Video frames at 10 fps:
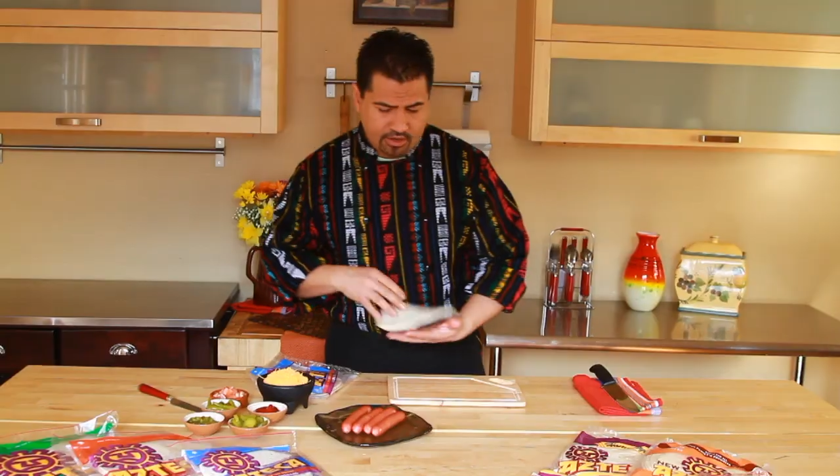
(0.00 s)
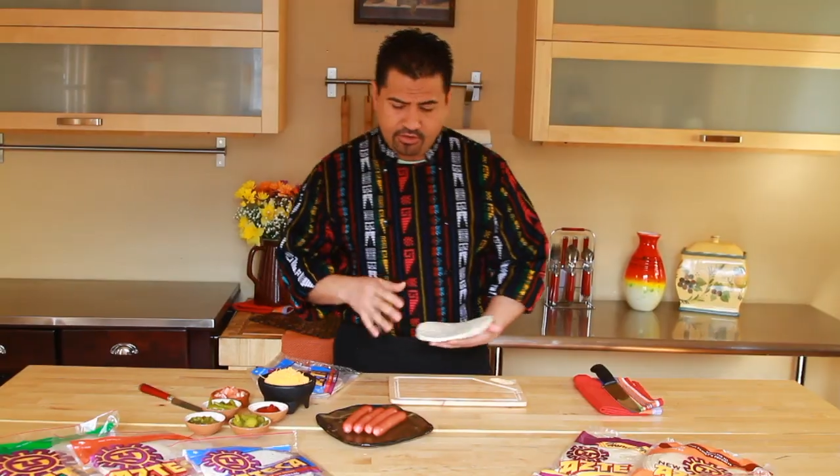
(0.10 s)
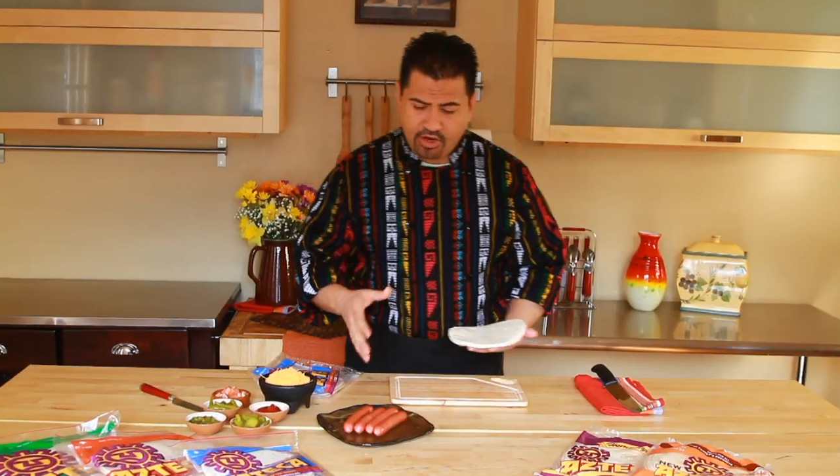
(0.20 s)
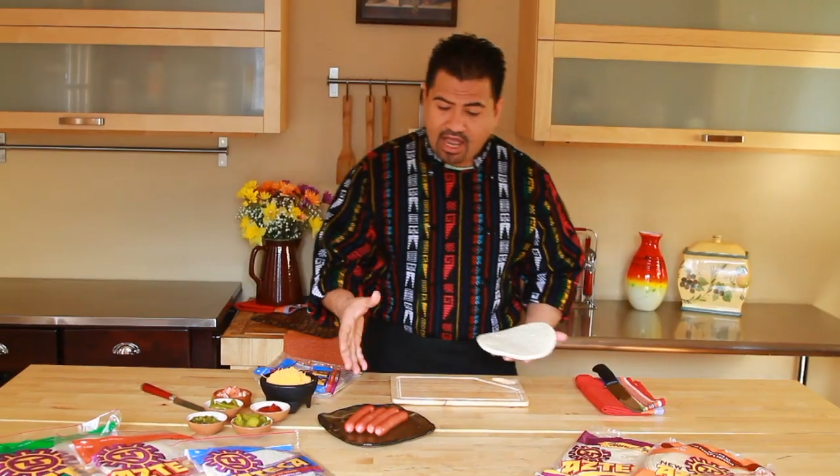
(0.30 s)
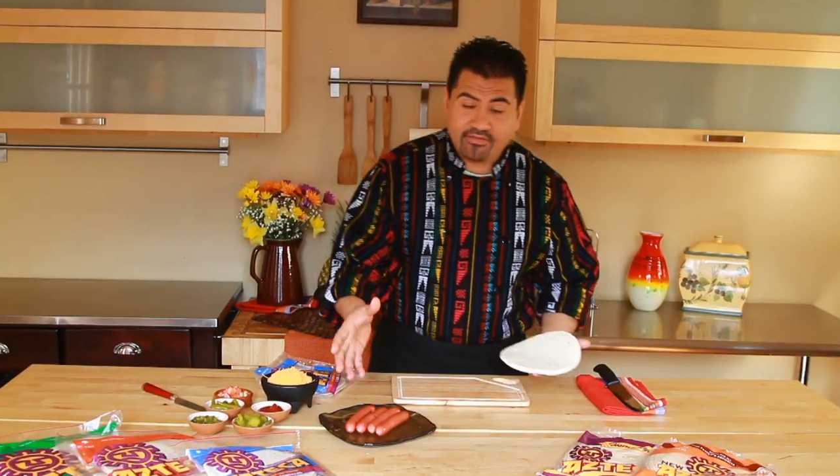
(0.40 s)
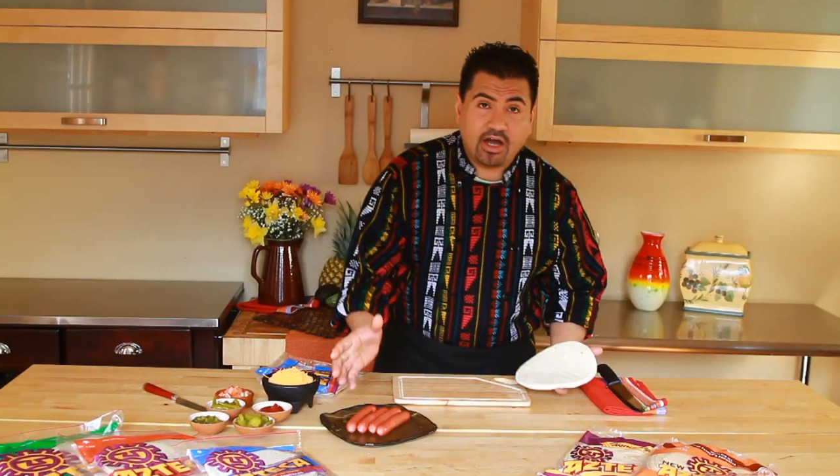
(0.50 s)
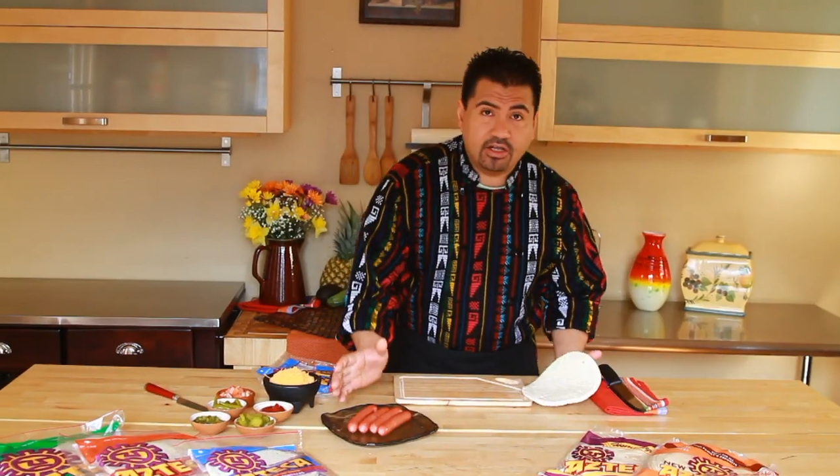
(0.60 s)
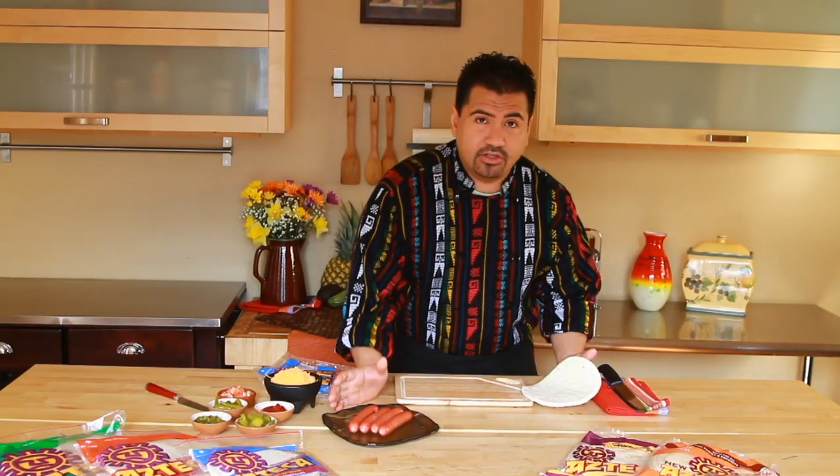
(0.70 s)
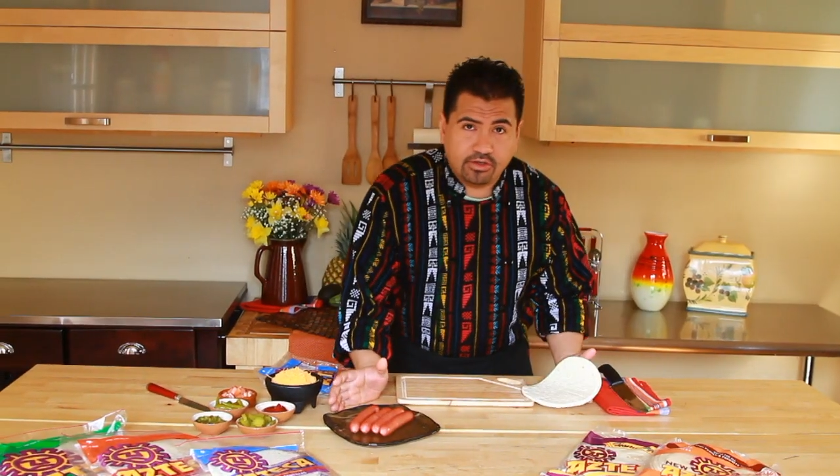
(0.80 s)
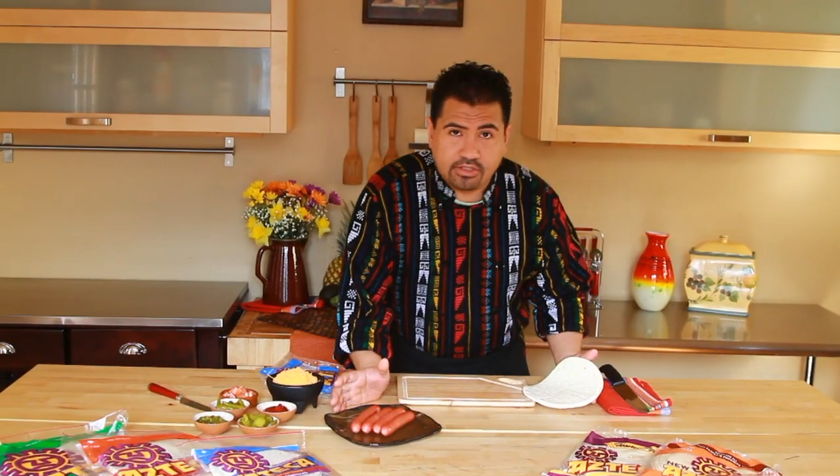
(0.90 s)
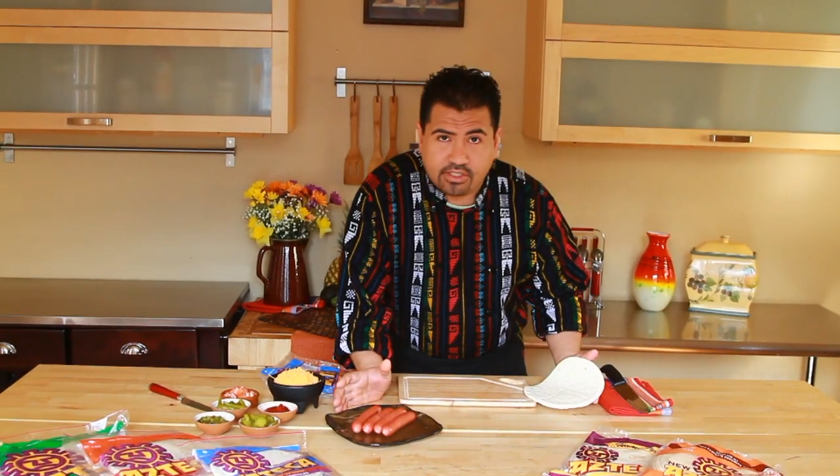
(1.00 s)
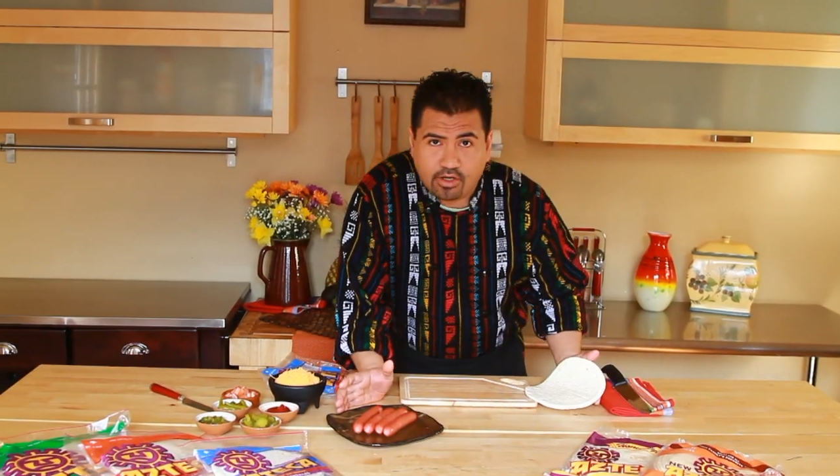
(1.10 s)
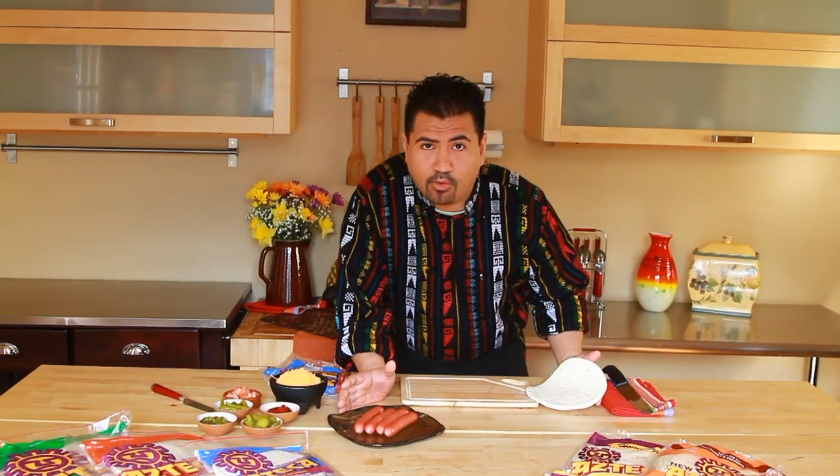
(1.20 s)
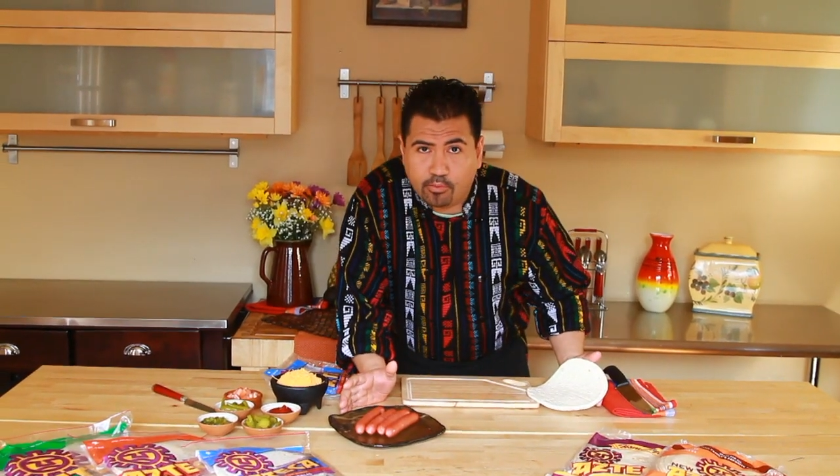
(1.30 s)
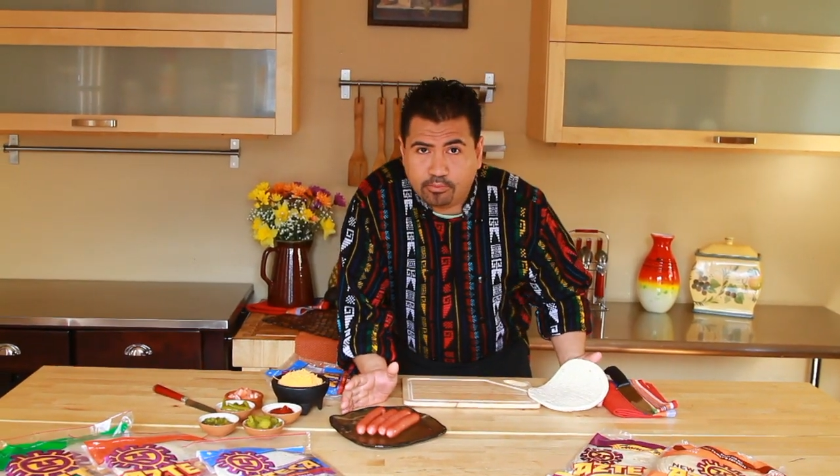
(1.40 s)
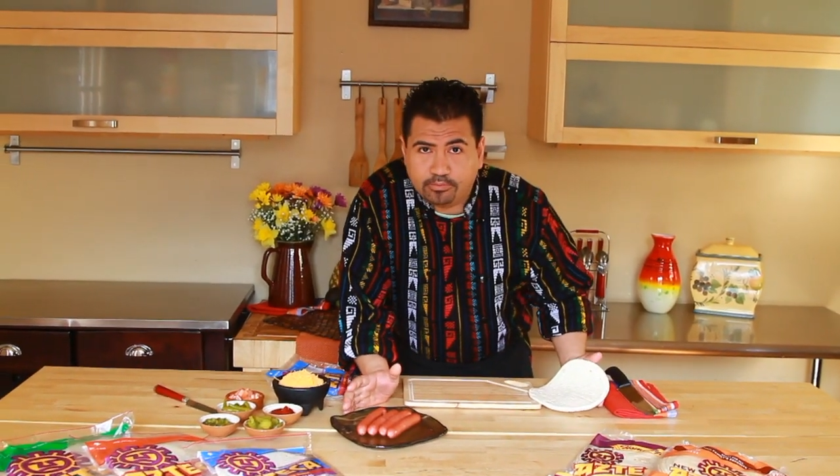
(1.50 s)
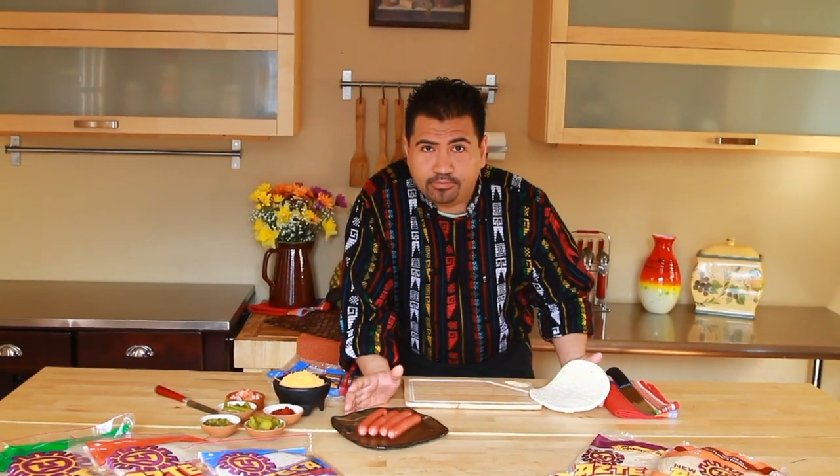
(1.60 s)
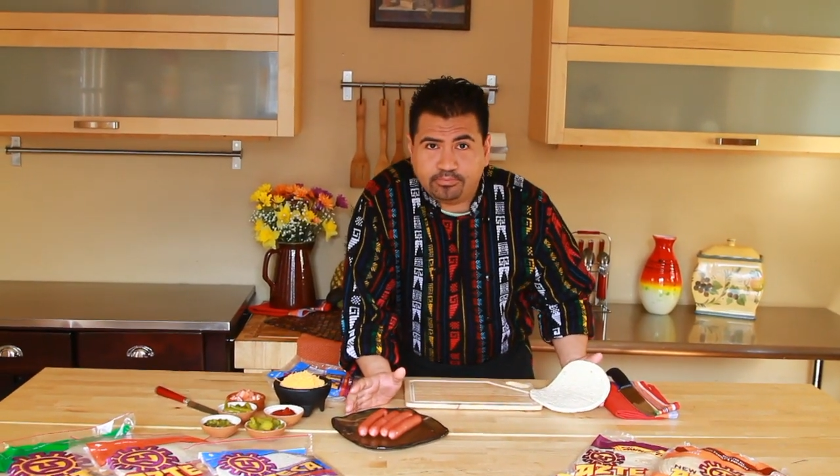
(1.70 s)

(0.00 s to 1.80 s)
If you have hot dogs at home,